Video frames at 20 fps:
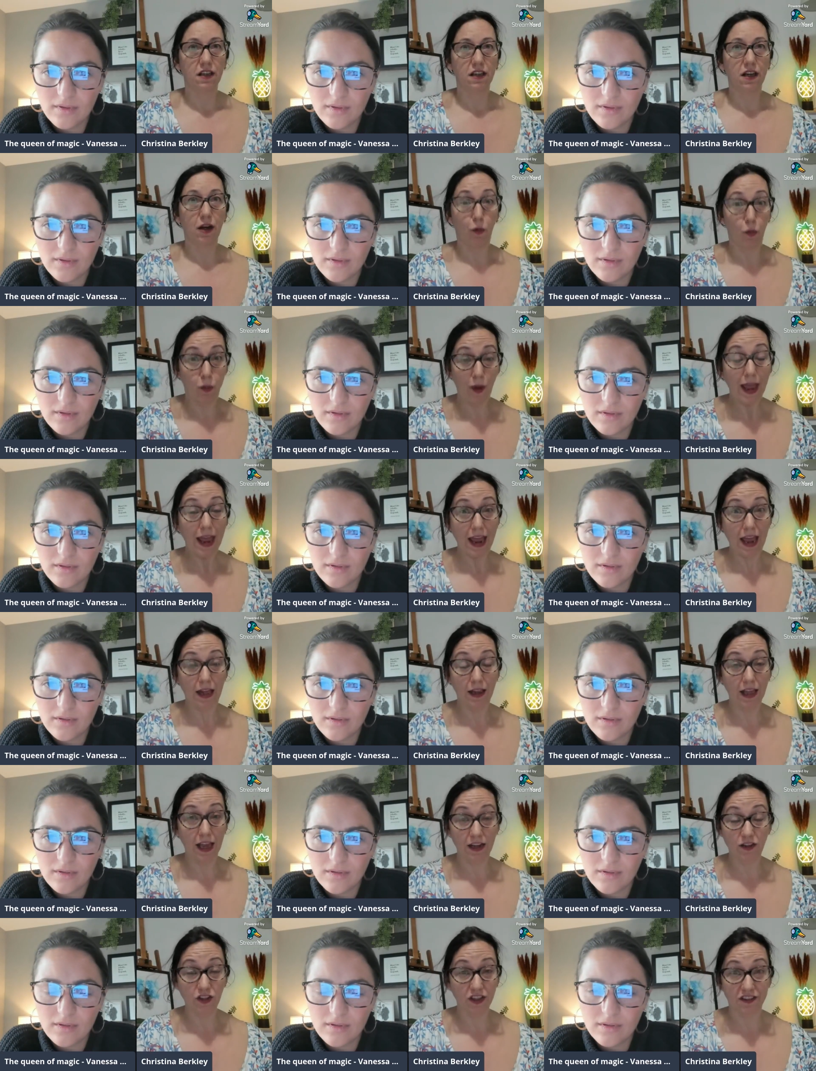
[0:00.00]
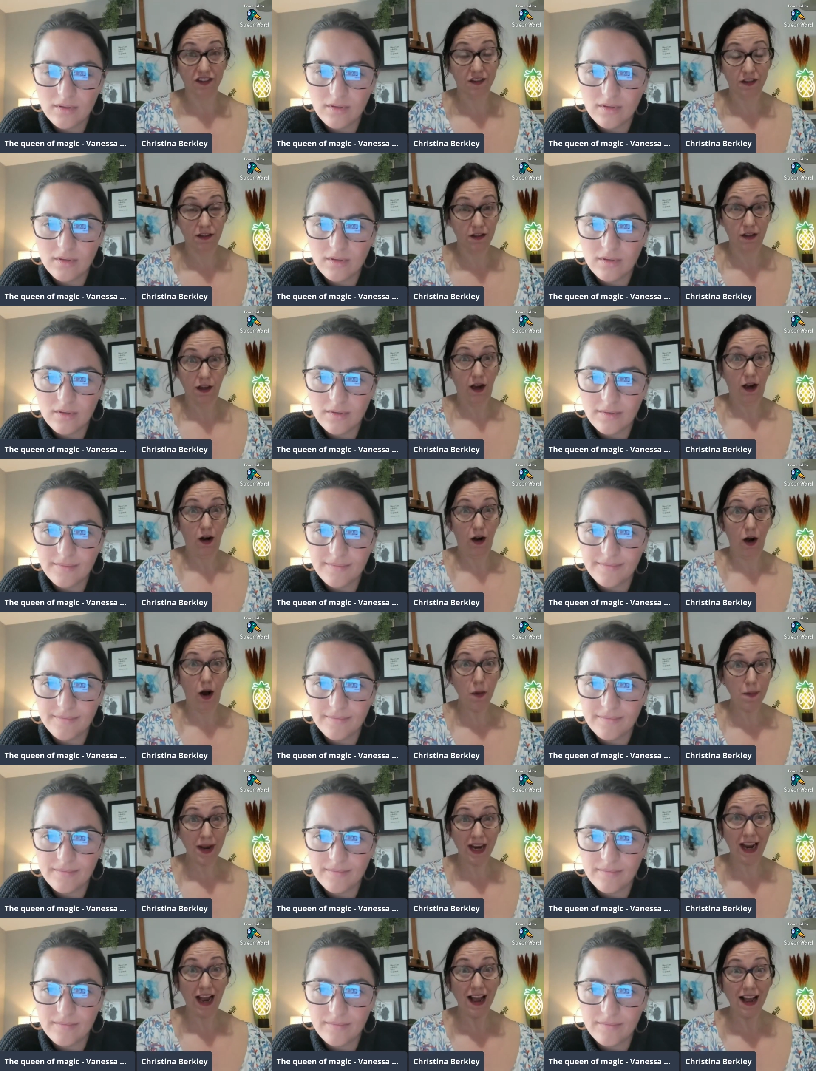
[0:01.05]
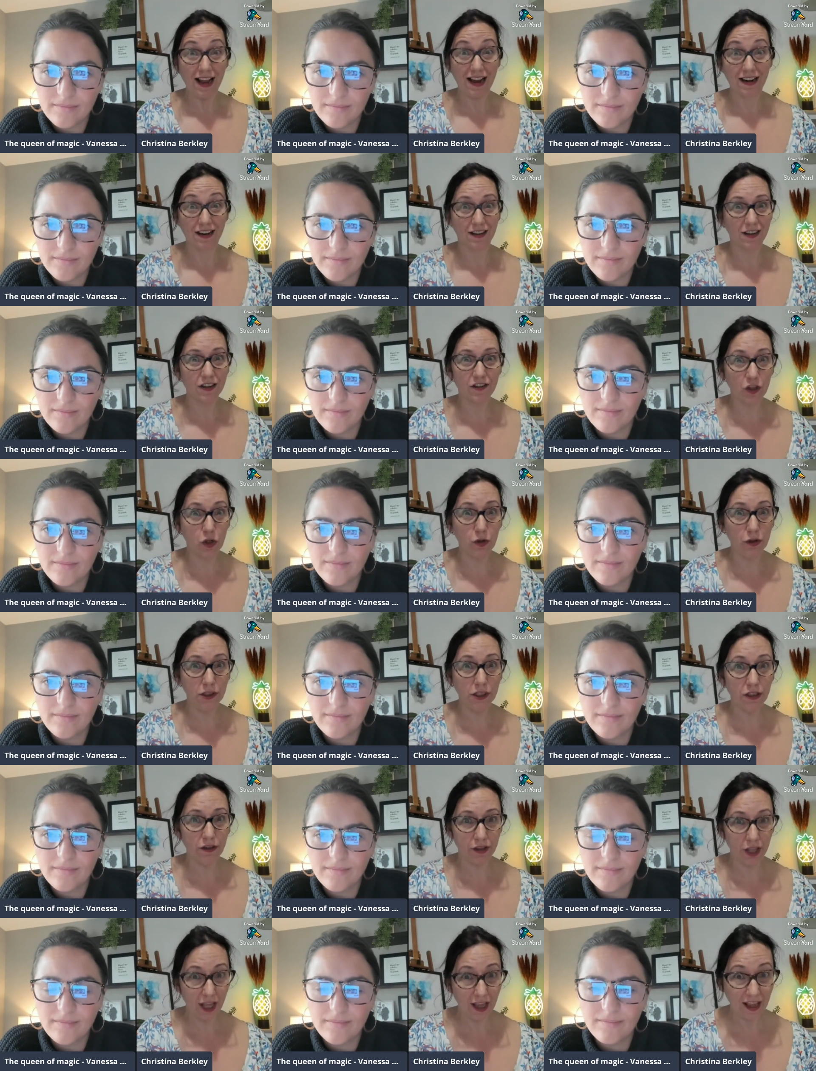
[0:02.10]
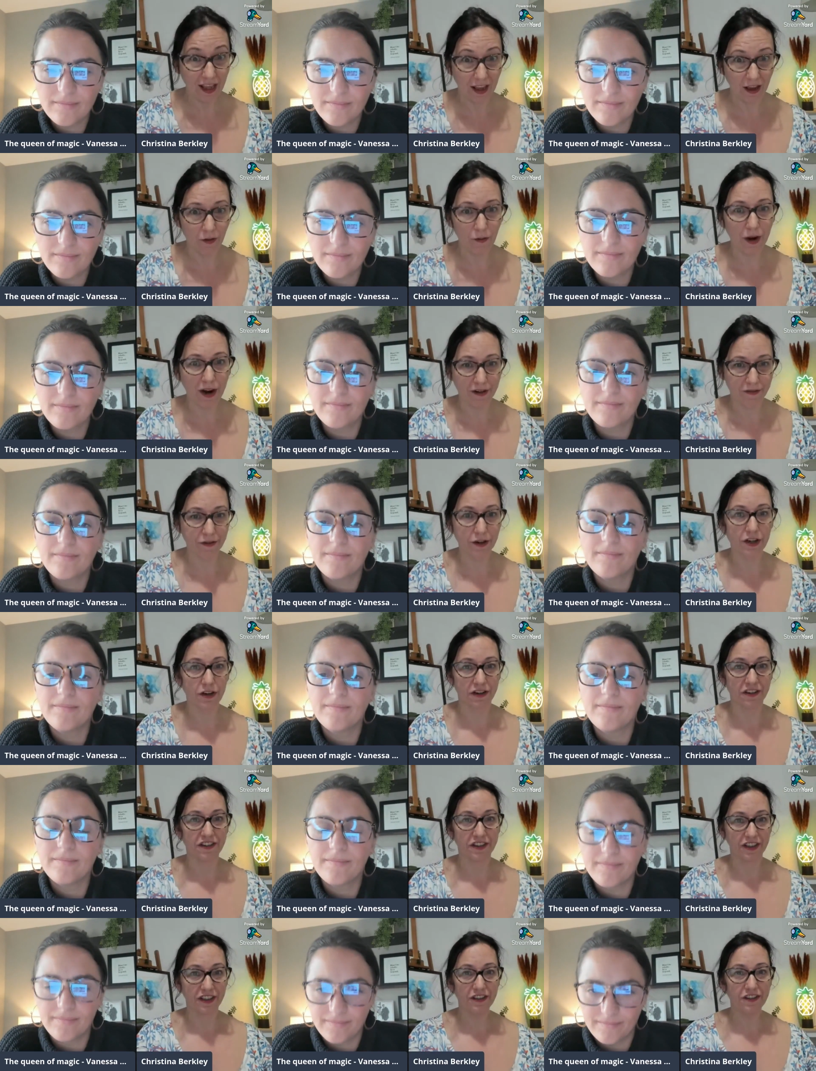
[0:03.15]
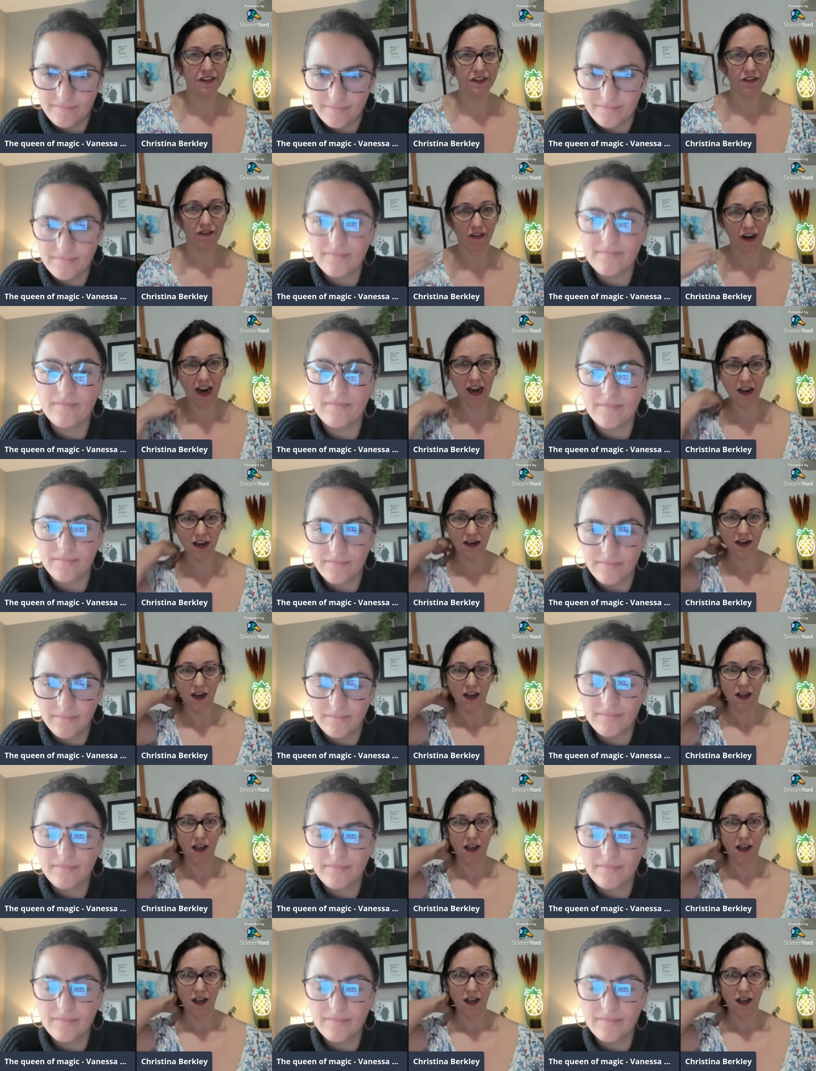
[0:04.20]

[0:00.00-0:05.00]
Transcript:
Speaker 1: away, like just, oh my God, this cool new thing, whatever yours is, mm-hmm. right?